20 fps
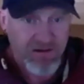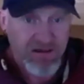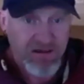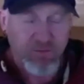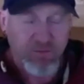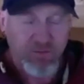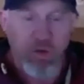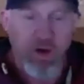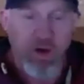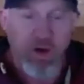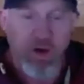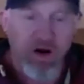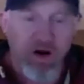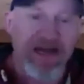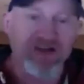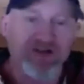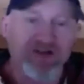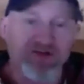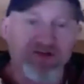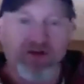Why
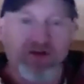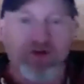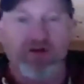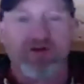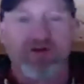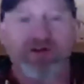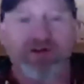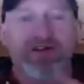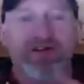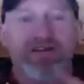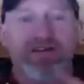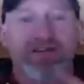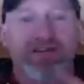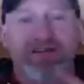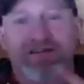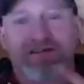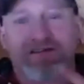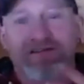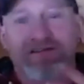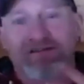astronauts
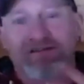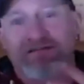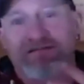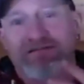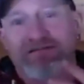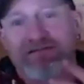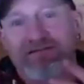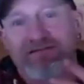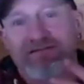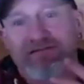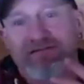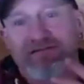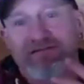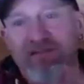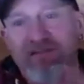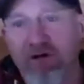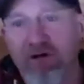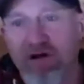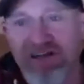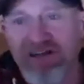
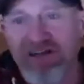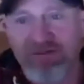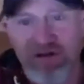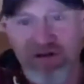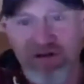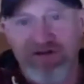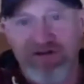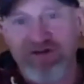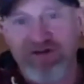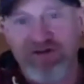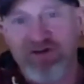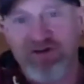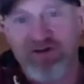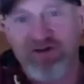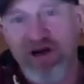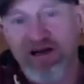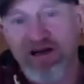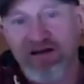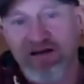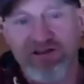remind me of
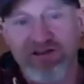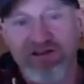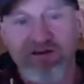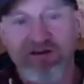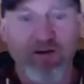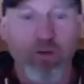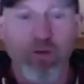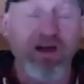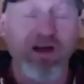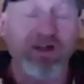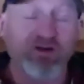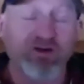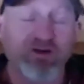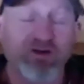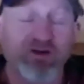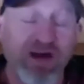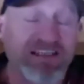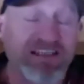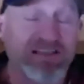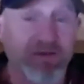trainees, sorry, why
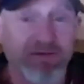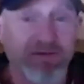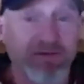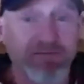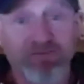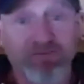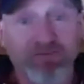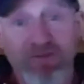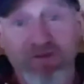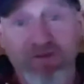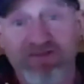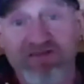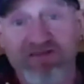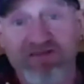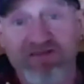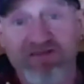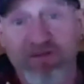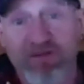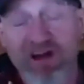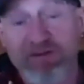tradesmen
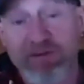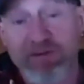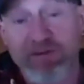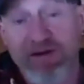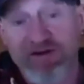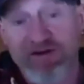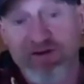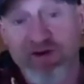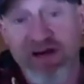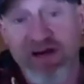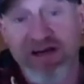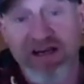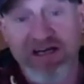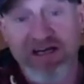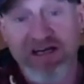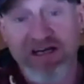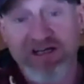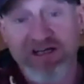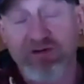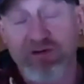remind me of training
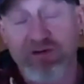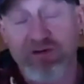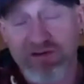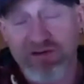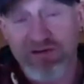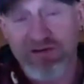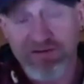astronauts.